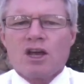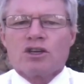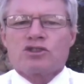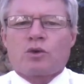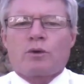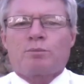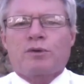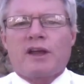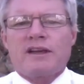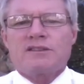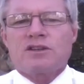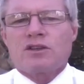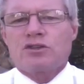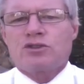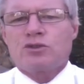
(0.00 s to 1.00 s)
So in
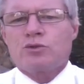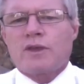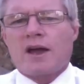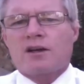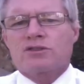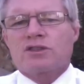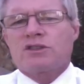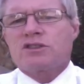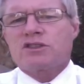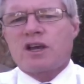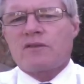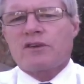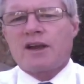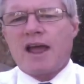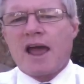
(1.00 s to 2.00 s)
place of the
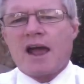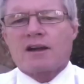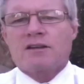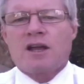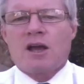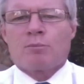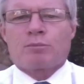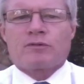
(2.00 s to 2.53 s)
2007 Act,